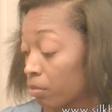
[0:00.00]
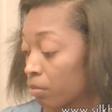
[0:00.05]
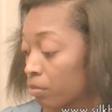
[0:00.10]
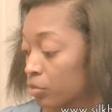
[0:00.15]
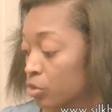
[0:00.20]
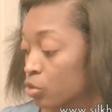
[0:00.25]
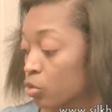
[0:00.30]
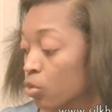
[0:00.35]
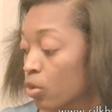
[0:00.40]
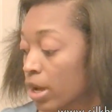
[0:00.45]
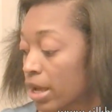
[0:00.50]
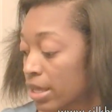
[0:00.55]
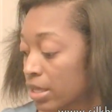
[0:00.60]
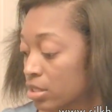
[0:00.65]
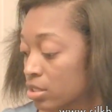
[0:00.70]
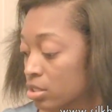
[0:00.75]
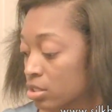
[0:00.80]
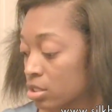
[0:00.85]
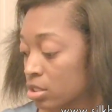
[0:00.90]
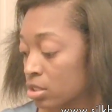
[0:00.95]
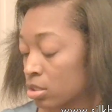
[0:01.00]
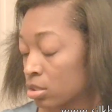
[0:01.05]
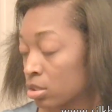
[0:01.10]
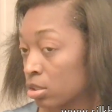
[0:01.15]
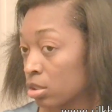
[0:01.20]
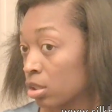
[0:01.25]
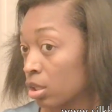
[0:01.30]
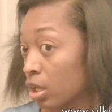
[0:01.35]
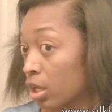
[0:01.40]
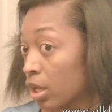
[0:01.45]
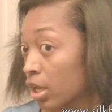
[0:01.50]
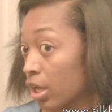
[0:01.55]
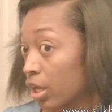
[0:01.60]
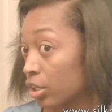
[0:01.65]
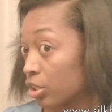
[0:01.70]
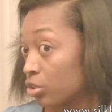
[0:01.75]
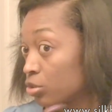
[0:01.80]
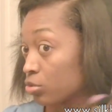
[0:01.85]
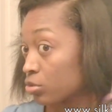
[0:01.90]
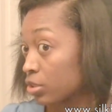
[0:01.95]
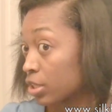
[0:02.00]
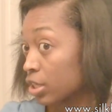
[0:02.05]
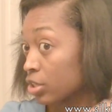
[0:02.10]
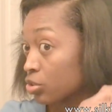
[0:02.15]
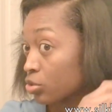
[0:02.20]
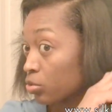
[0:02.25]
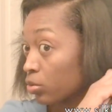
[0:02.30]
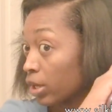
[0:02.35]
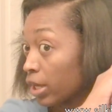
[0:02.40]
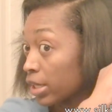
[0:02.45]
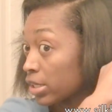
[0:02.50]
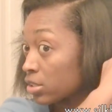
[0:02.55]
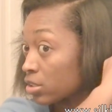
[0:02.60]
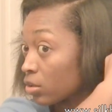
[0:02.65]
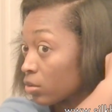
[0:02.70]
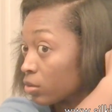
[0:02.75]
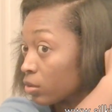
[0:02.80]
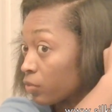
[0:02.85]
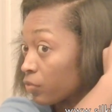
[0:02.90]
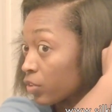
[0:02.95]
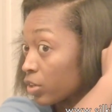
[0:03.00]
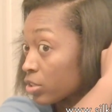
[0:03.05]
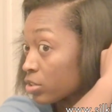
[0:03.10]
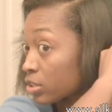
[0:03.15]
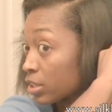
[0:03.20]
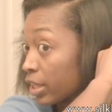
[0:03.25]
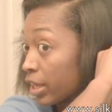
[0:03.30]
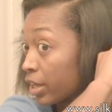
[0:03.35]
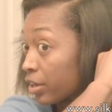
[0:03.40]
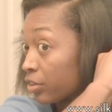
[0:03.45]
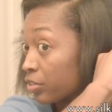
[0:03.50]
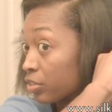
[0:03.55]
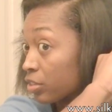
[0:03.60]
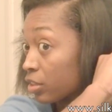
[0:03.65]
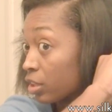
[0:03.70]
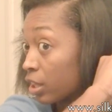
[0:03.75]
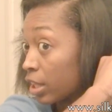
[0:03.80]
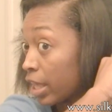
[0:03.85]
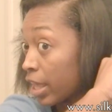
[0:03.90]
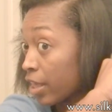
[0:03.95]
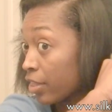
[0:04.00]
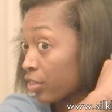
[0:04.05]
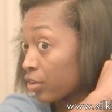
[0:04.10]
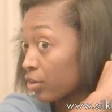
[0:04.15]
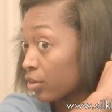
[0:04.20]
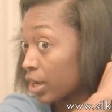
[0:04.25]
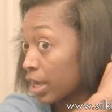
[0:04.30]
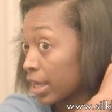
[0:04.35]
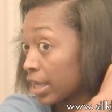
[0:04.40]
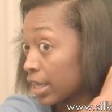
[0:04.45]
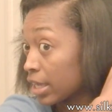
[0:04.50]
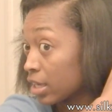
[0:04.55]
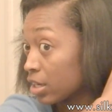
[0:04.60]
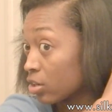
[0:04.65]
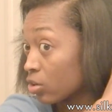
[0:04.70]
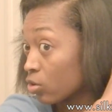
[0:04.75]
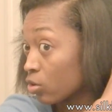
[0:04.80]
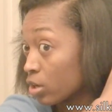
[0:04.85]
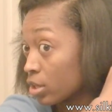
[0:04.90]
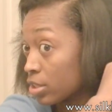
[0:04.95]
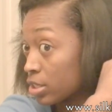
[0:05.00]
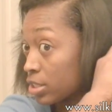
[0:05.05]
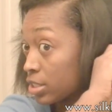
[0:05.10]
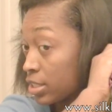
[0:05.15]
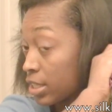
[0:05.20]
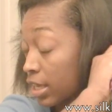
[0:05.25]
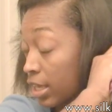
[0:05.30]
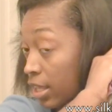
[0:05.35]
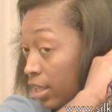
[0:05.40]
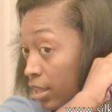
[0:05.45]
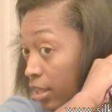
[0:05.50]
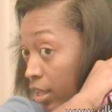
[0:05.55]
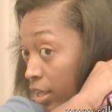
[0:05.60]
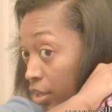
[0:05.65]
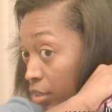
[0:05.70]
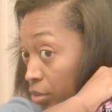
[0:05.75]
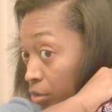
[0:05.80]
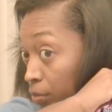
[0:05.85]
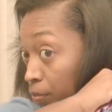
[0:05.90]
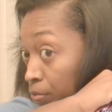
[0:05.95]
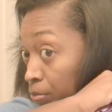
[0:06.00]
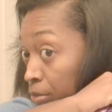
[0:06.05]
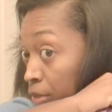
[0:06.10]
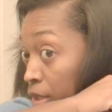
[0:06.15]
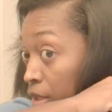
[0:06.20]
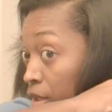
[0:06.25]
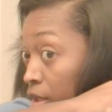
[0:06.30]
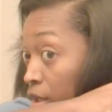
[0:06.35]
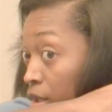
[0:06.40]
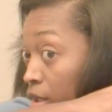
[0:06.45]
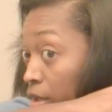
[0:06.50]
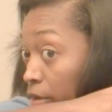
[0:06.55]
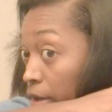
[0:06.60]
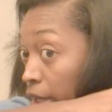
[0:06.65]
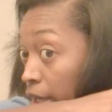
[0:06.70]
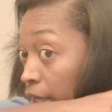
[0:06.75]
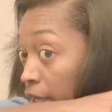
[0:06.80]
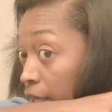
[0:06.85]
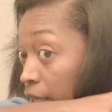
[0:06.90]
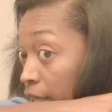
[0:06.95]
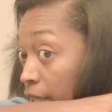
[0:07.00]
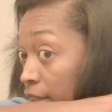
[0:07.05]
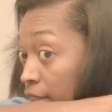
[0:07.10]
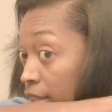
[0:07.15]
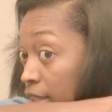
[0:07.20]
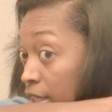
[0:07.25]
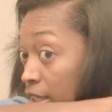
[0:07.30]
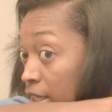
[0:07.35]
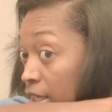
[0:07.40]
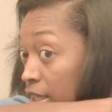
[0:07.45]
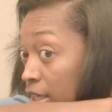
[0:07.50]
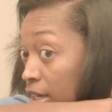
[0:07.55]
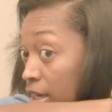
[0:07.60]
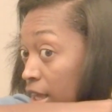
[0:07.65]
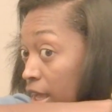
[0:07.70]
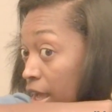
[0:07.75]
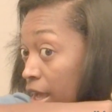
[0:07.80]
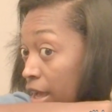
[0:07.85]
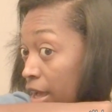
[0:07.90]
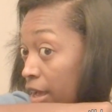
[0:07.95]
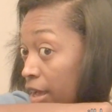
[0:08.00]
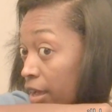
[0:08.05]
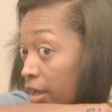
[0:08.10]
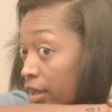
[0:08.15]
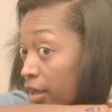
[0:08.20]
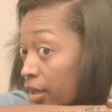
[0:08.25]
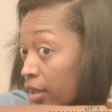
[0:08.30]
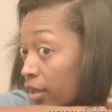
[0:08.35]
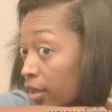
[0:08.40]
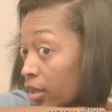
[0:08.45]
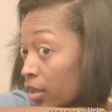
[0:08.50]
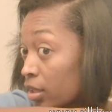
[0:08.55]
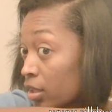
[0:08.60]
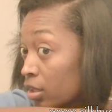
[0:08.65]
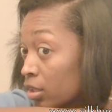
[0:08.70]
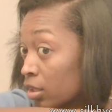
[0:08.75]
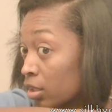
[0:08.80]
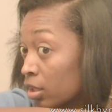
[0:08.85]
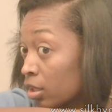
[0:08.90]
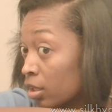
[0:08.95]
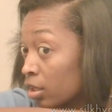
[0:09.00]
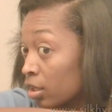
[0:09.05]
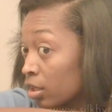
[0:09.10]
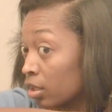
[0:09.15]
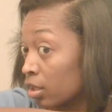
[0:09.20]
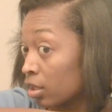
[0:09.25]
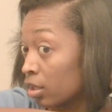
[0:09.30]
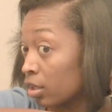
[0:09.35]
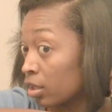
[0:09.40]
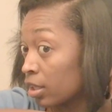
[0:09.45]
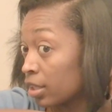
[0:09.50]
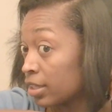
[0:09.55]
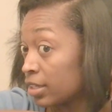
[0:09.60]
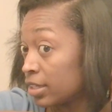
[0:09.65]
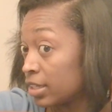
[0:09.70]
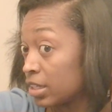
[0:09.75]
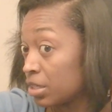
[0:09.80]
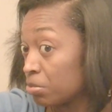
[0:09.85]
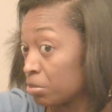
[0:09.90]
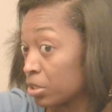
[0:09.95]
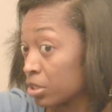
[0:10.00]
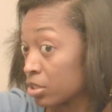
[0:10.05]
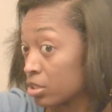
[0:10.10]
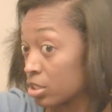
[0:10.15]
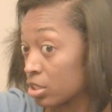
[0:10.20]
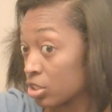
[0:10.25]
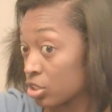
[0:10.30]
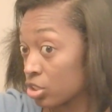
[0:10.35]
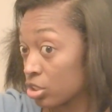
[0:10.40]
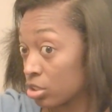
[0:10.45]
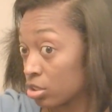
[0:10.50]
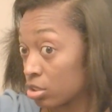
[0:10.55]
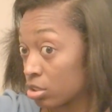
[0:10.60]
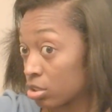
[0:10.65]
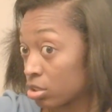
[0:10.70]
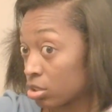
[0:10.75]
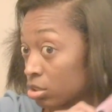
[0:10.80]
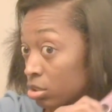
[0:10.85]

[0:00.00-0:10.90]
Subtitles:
twice. I used that twice on the first lather and on the second lather. Okay, and then I deep conditioned.